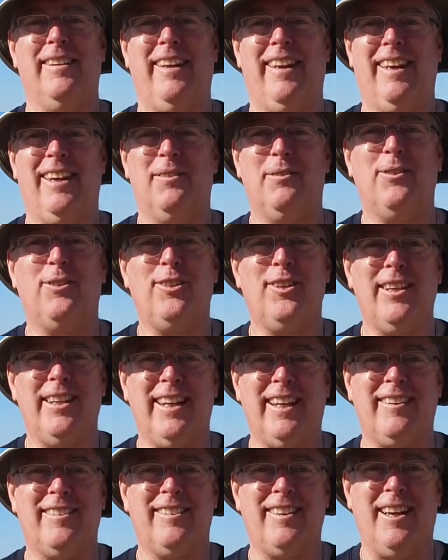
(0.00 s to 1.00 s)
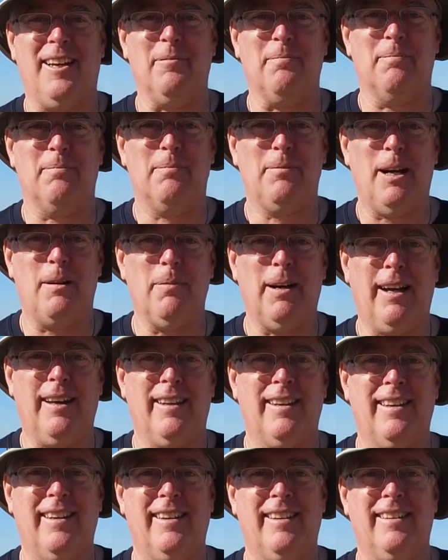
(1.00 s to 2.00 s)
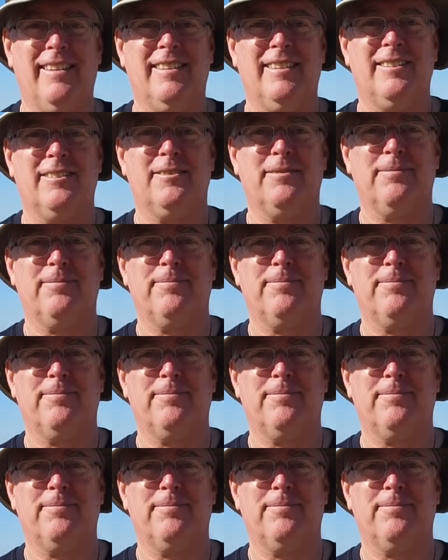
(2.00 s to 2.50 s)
And we'll see you next time. Bye-bye.